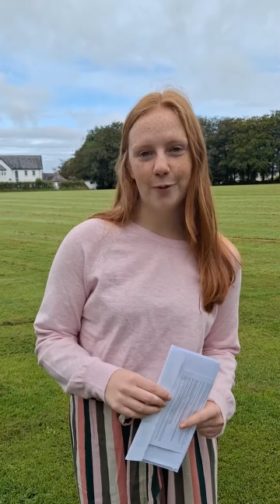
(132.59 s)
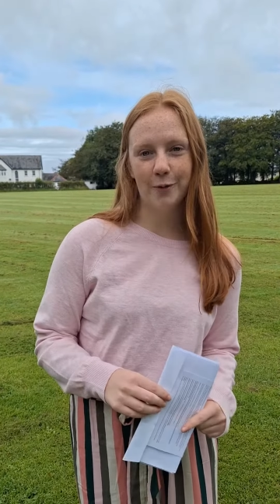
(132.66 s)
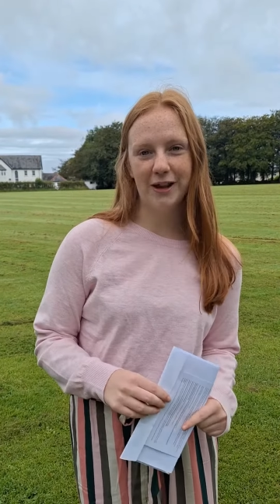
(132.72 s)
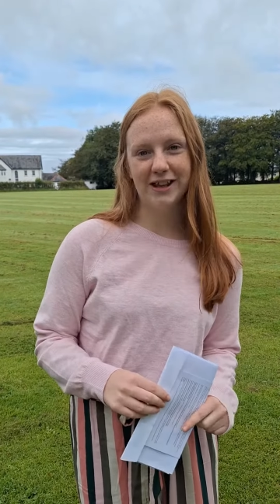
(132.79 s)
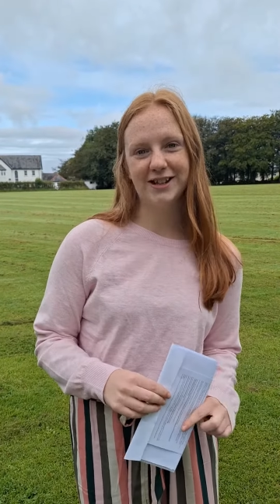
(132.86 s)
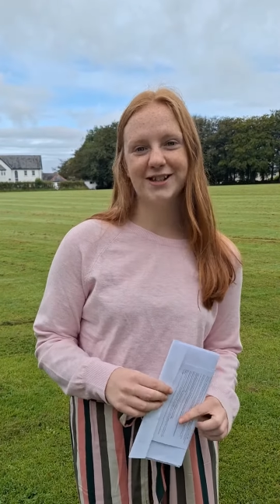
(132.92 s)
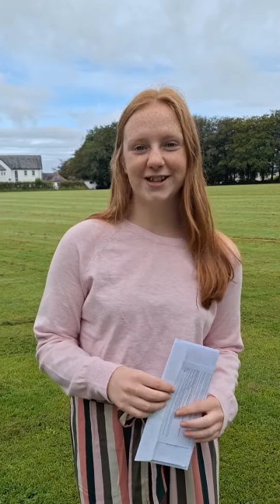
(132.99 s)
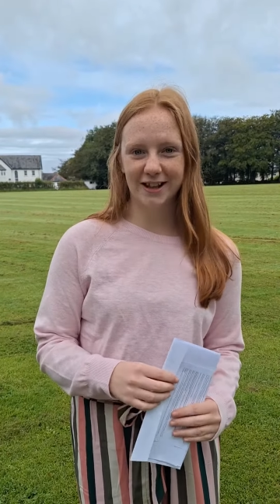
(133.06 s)

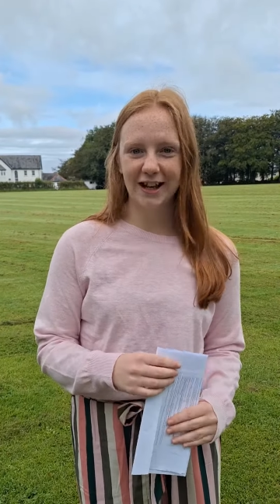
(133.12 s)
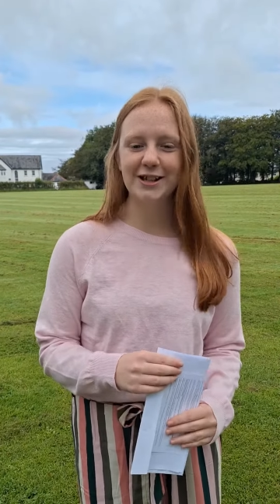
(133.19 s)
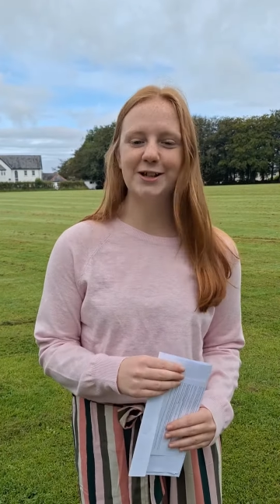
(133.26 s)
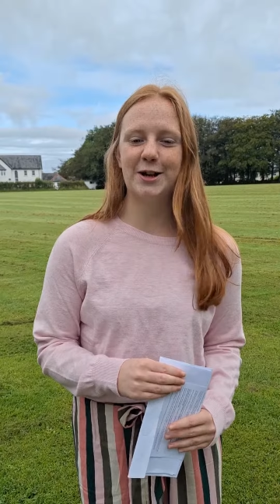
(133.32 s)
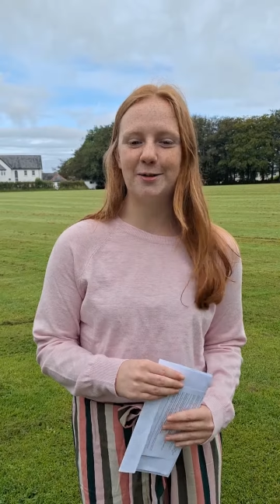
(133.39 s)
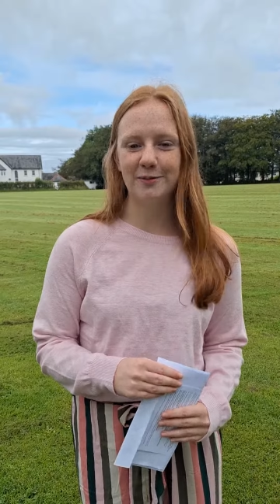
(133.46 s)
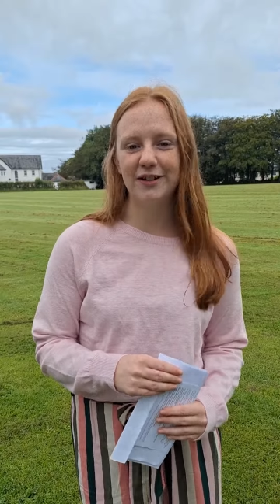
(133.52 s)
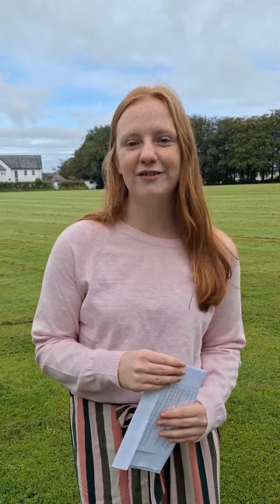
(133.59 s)
weeks, so that's
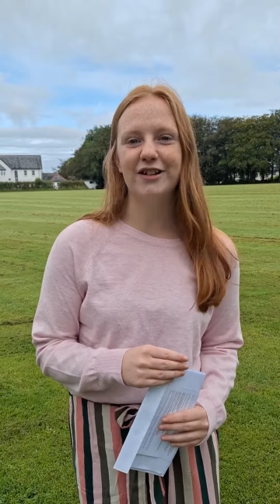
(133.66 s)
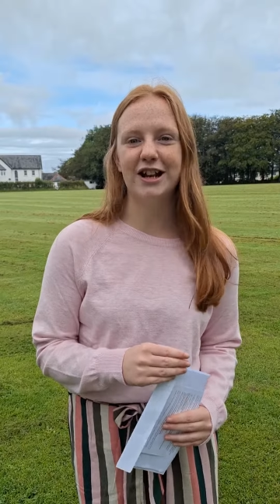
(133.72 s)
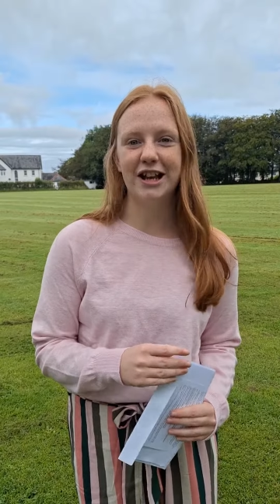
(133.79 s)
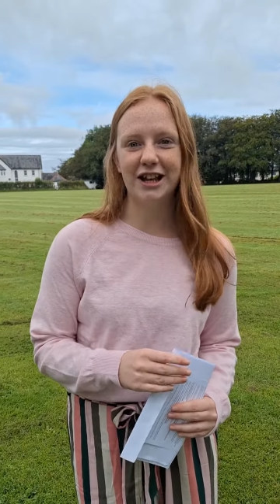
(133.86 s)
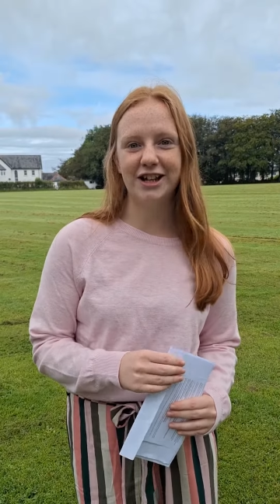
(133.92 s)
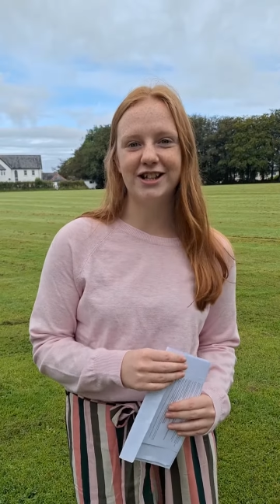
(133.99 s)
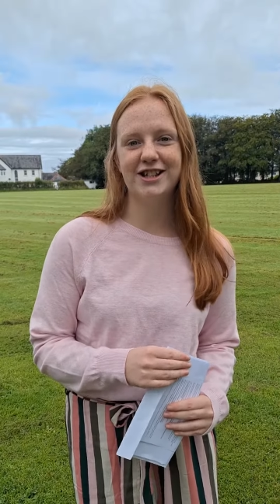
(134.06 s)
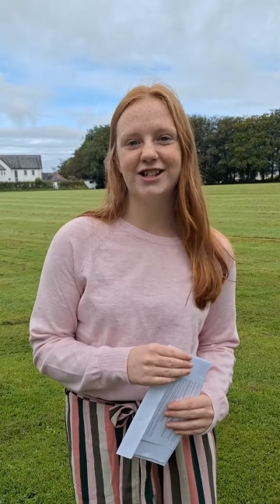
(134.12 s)
going to be really
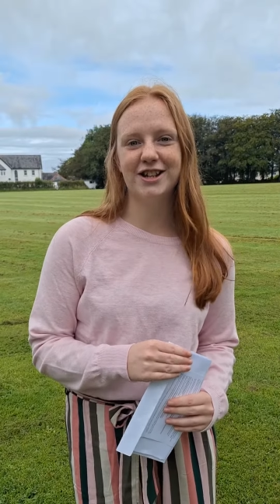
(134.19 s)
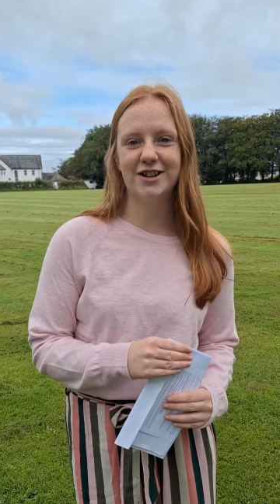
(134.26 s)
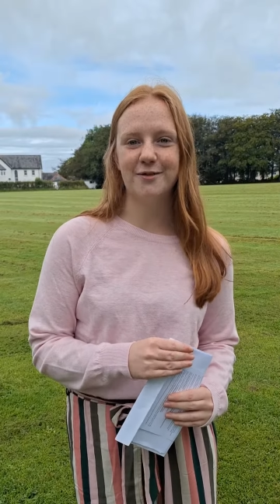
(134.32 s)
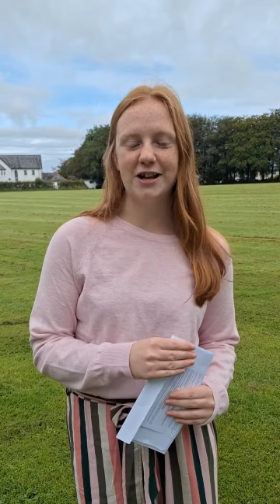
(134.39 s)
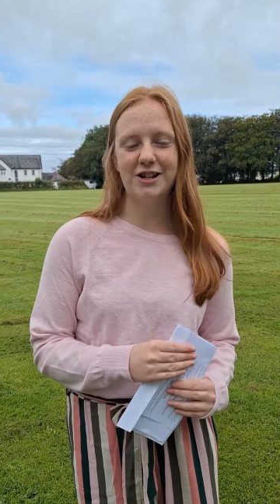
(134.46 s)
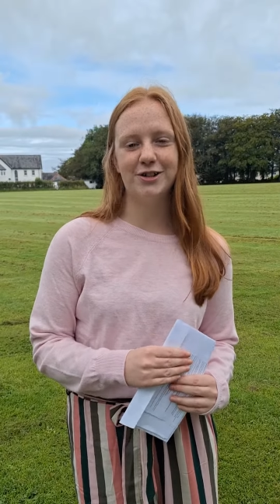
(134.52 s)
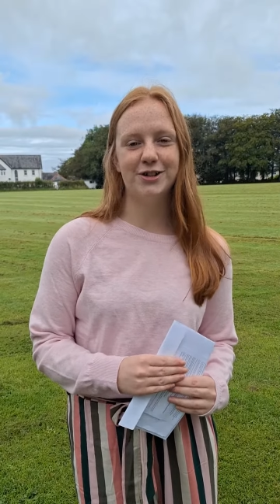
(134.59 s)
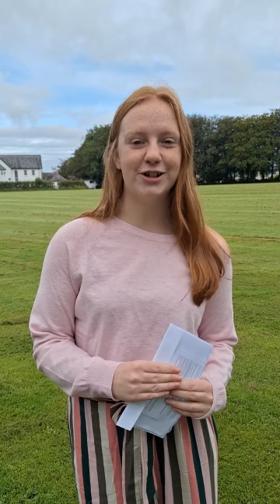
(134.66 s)
good to
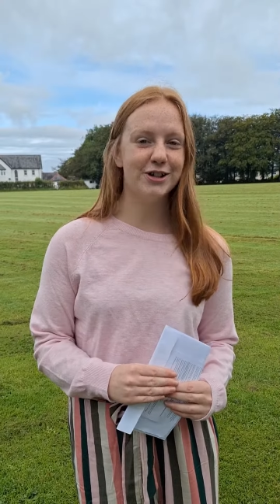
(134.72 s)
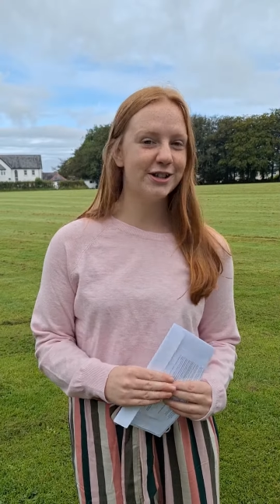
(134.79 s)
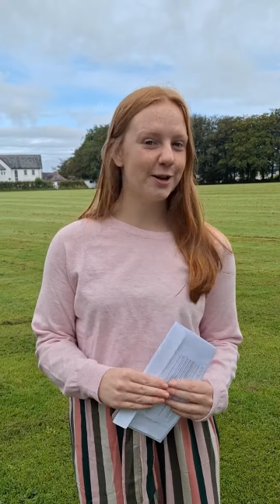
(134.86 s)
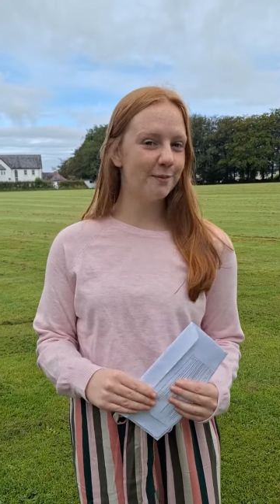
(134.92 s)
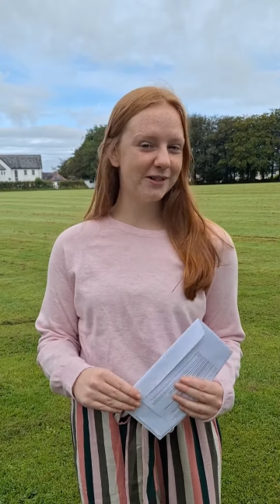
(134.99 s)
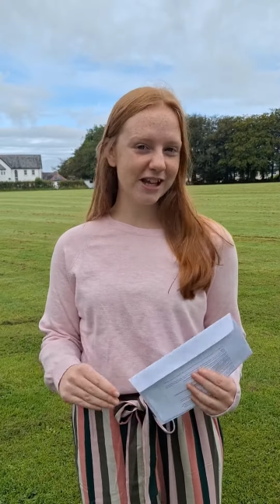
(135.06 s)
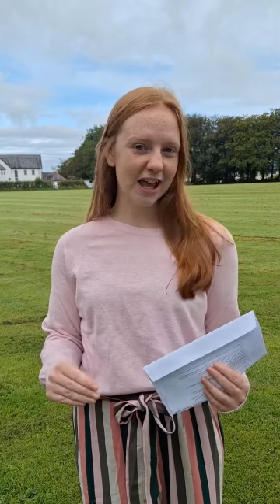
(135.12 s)
introduce them to